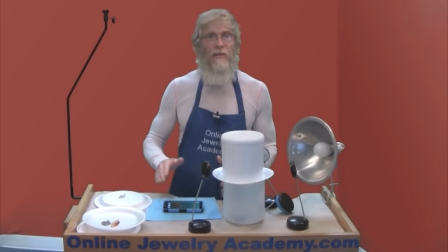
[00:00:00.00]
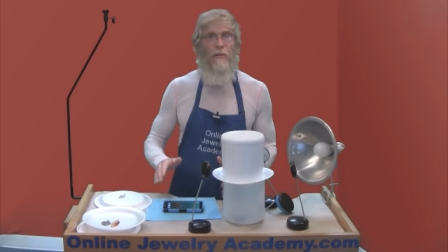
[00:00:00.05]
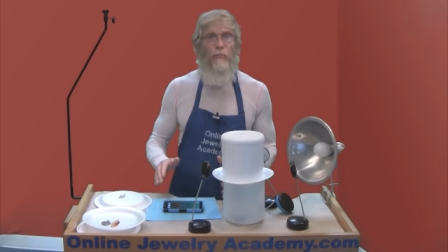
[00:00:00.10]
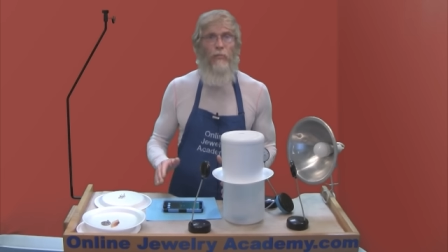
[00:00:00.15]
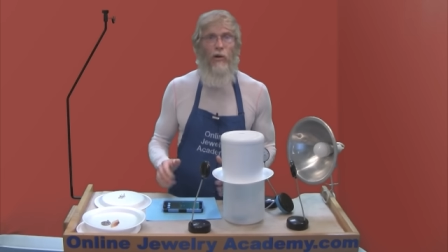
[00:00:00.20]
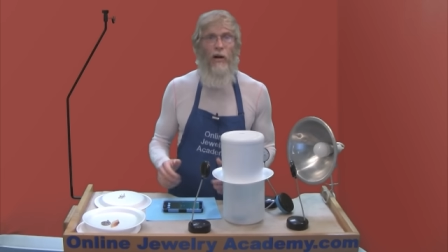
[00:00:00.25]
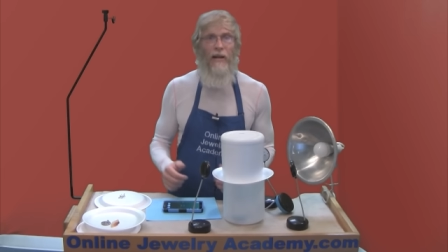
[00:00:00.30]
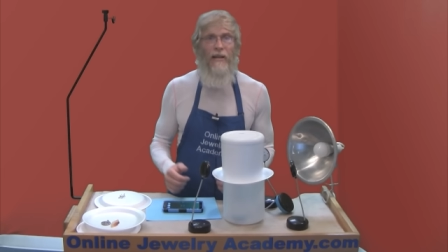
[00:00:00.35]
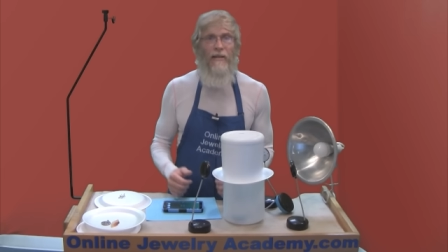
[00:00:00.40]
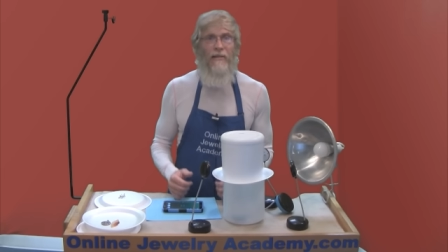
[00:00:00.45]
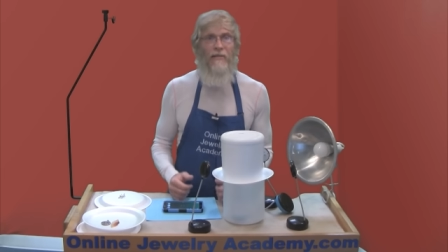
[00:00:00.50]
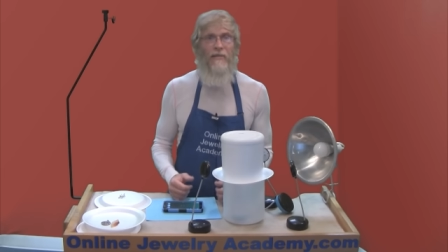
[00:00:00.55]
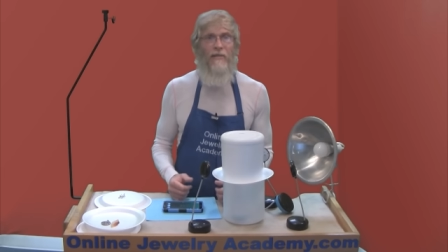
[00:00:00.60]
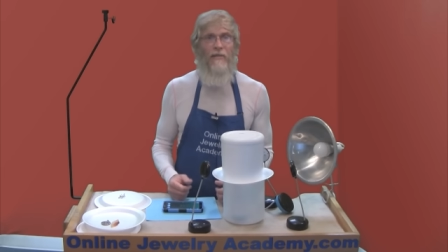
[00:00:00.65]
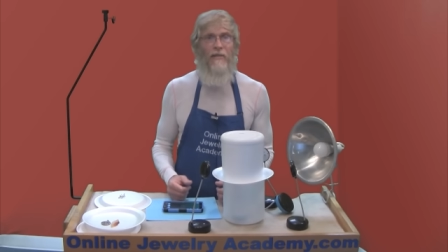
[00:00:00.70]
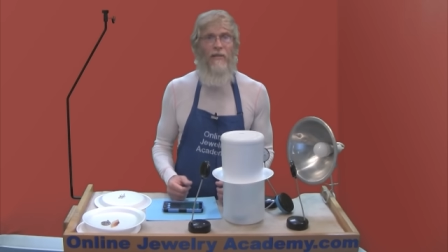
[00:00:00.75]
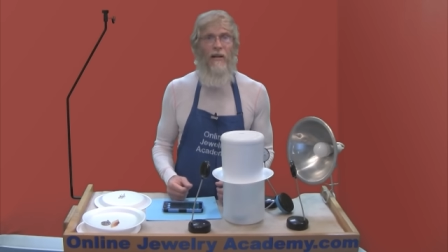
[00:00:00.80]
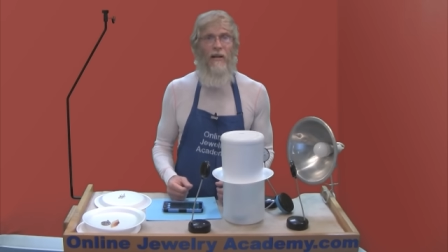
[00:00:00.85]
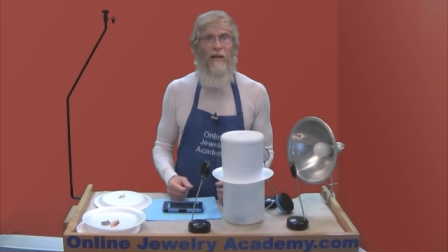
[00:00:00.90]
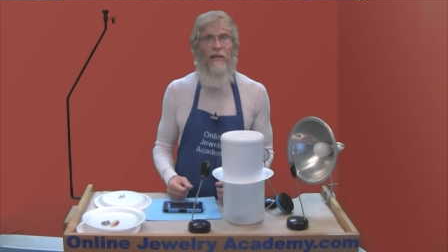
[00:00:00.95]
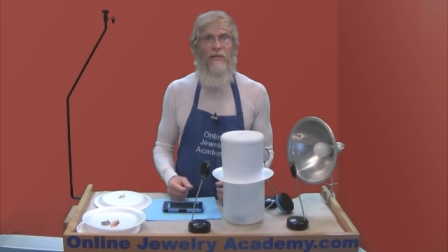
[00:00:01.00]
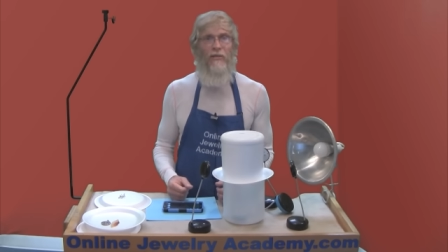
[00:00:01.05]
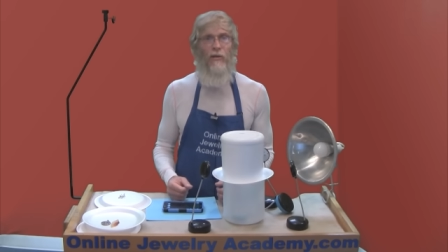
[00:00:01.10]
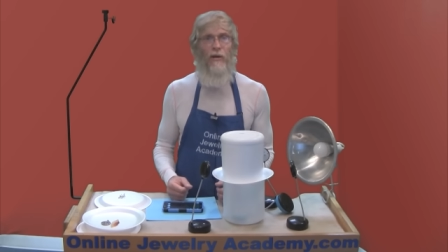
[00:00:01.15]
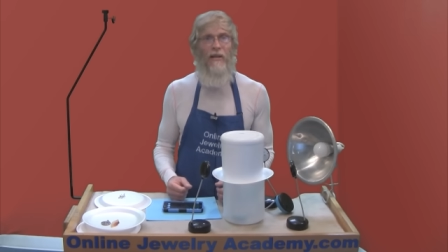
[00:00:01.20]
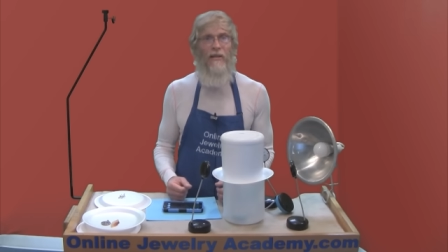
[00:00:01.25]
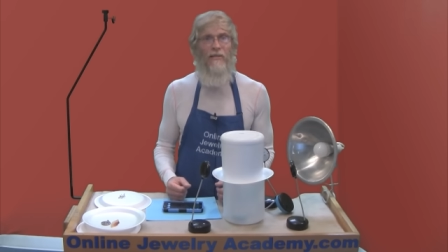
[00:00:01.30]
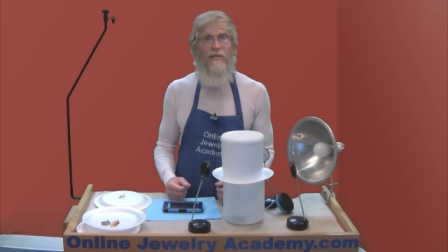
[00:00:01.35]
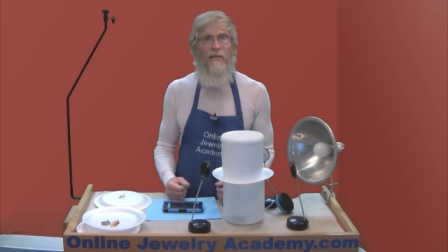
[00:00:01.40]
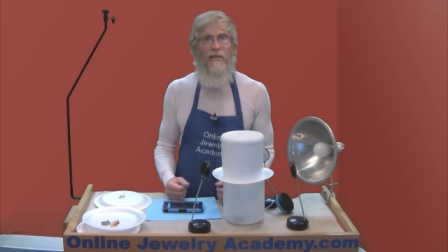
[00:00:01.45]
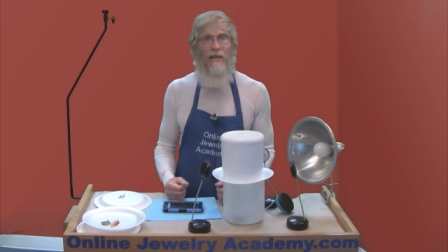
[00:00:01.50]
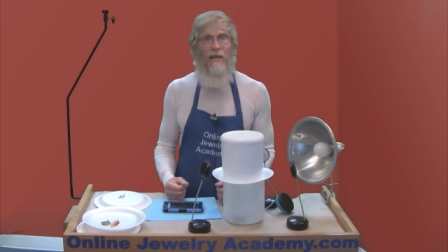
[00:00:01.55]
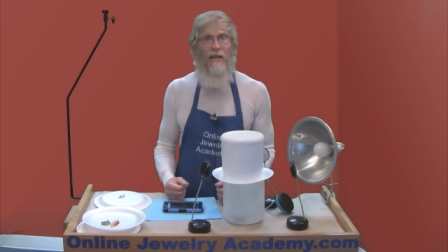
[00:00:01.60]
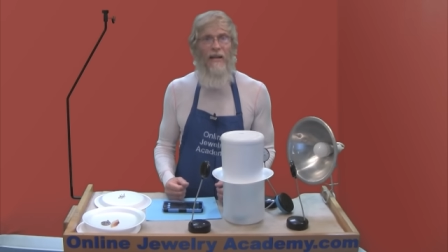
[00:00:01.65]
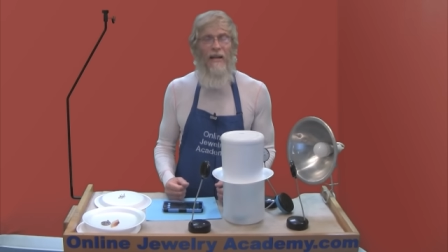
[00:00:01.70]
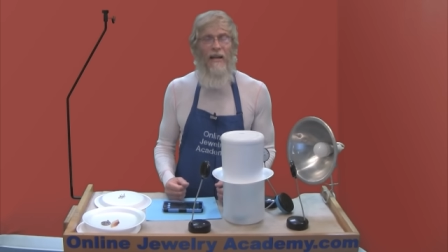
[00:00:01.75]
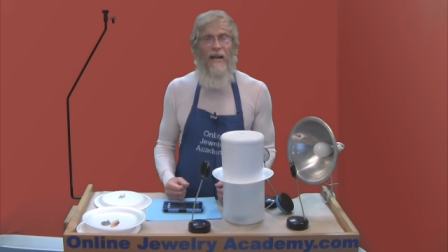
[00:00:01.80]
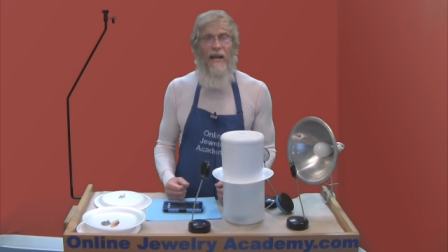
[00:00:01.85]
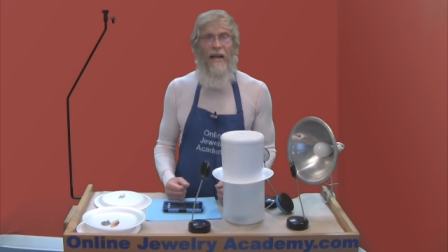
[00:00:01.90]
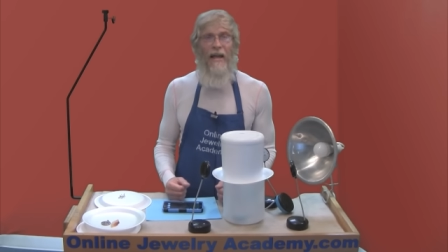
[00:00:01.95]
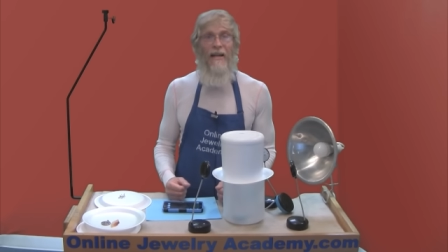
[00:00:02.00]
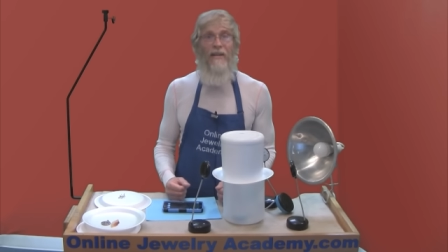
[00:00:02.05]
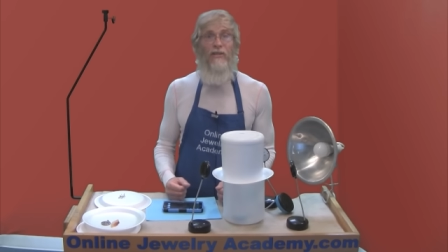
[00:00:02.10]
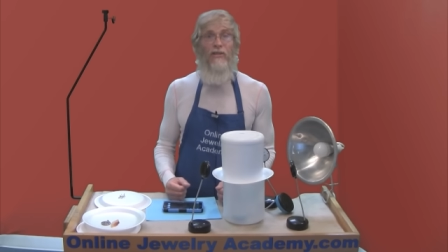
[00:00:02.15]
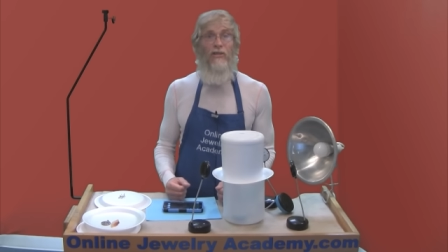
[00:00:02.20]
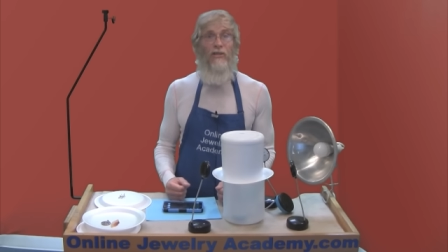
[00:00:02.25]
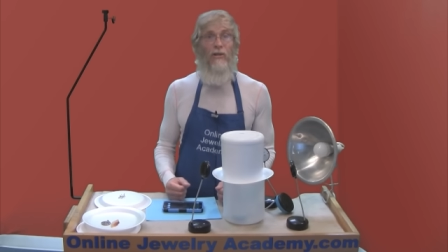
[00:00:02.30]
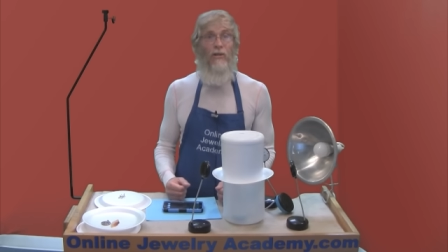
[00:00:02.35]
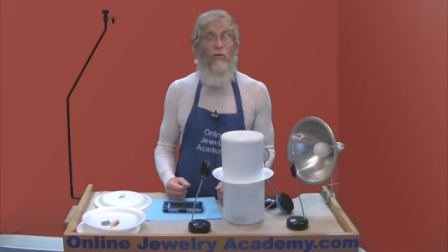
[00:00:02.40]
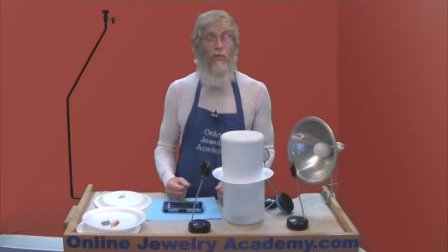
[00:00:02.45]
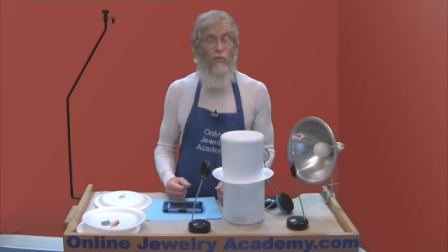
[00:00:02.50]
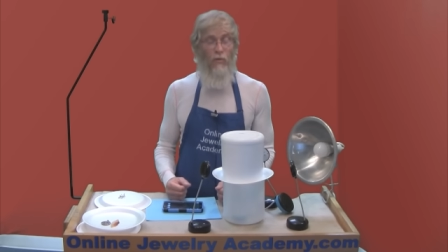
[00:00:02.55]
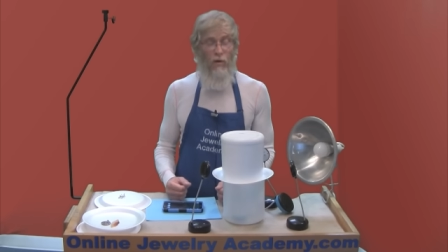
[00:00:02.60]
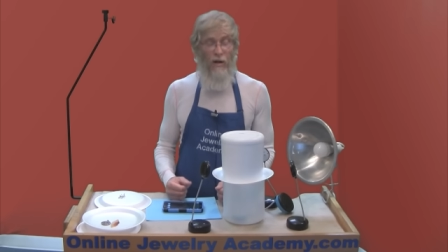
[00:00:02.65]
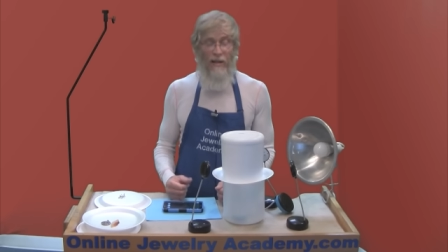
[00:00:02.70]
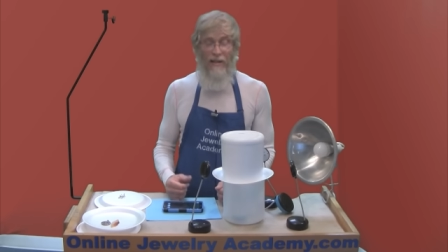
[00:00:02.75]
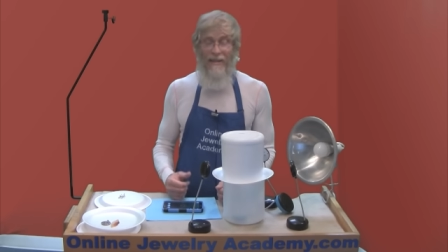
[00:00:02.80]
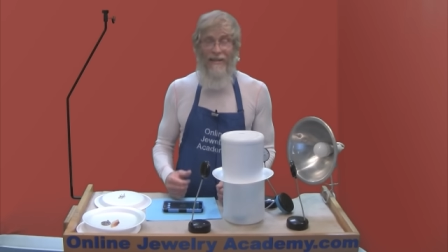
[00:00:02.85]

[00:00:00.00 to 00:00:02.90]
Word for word: to brightness and contrast. And so